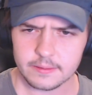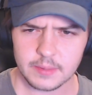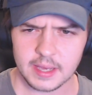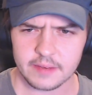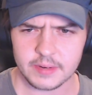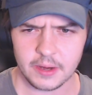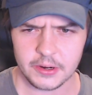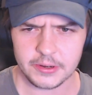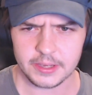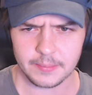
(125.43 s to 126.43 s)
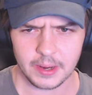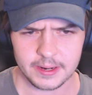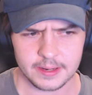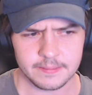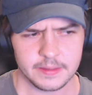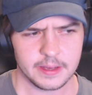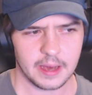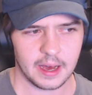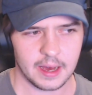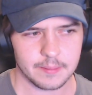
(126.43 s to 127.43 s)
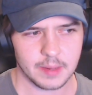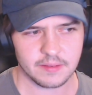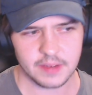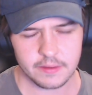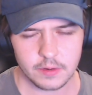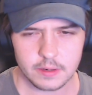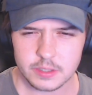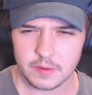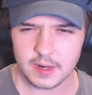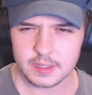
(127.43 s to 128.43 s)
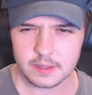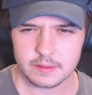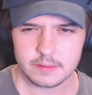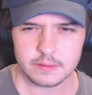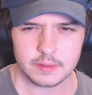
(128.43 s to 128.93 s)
We have Naoko Yamada. My favorite director?